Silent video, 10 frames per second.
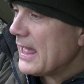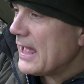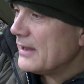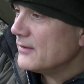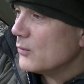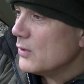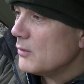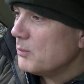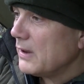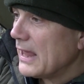and I
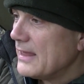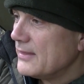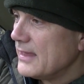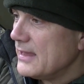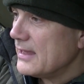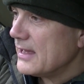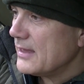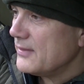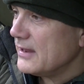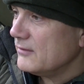will play
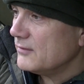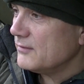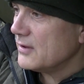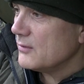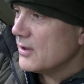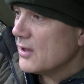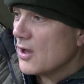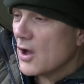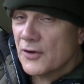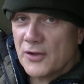the interview
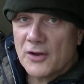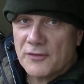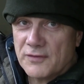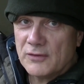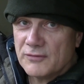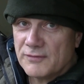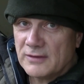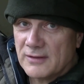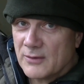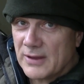on a future
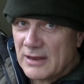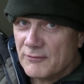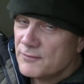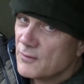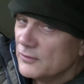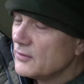video in full.